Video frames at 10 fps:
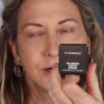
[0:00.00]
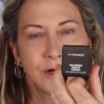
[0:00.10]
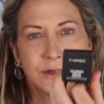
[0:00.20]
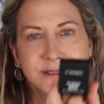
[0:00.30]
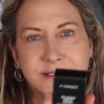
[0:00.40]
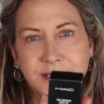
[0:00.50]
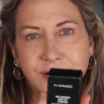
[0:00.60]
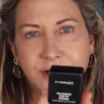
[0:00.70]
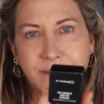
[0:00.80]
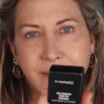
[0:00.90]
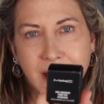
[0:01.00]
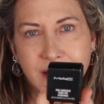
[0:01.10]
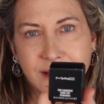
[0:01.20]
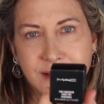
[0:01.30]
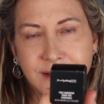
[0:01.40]
Ulta's carrying
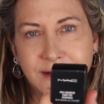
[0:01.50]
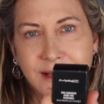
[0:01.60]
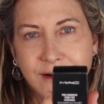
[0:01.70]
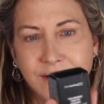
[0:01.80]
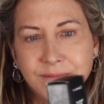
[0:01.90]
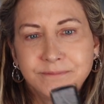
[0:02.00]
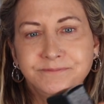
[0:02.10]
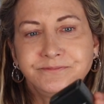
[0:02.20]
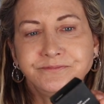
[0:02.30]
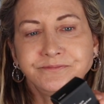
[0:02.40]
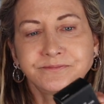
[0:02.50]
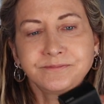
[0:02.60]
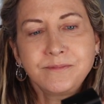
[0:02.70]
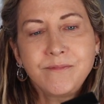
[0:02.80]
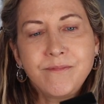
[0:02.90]
MAC now.
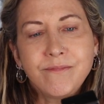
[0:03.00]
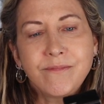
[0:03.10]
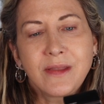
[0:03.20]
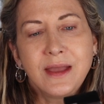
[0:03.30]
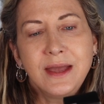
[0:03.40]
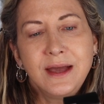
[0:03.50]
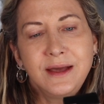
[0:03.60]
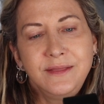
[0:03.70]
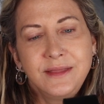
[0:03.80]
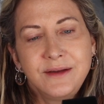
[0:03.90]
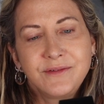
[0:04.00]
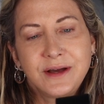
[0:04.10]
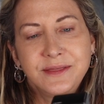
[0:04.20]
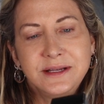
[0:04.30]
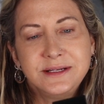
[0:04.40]
And they've
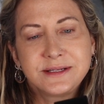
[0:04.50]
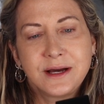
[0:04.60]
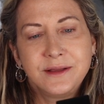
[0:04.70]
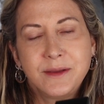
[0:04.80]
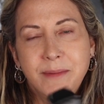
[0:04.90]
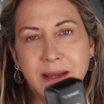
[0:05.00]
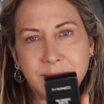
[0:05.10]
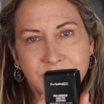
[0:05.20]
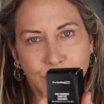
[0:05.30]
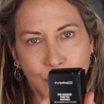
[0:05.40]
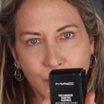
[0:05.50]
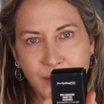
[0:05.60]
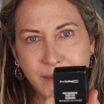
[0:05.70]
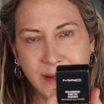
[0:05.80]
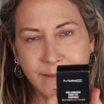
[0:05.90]
got these, the
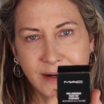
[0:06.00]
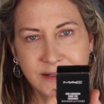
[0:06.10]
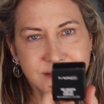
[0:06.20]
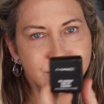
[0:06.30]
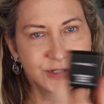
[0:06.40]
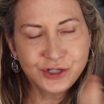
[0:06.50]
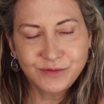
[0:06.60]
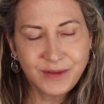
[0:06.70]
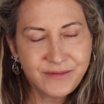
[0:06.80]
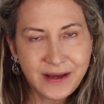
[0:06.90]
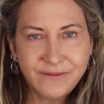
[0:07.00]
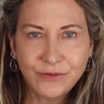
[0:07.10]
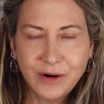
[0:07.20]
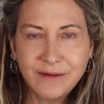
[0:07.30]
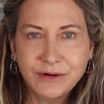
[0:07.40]
longwear paint pots, which they've had
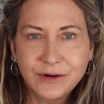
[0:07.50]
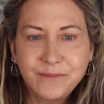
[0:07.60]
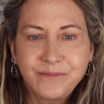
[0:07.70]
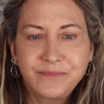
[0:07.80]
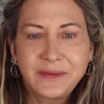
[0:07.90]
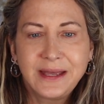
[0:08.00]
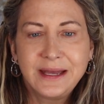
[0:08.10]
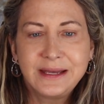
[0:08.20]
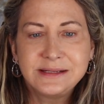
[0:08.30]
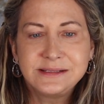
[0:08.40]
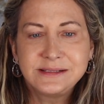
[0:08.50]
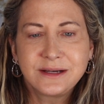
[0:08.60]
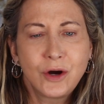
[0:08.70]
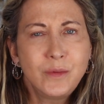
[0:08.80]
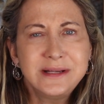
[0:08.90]
forever. And
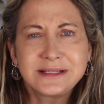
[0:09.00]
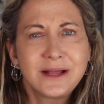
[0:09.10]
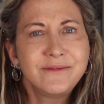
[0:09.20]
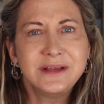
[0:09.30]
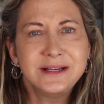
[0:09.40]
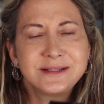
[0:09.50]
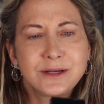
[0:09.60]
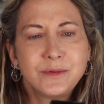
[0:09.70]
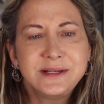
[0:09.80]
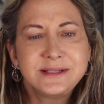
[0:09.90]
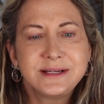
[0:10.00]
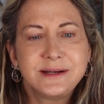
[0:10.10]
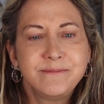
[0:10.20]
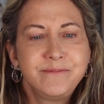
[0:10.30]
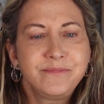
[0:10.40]
always loved these, always did.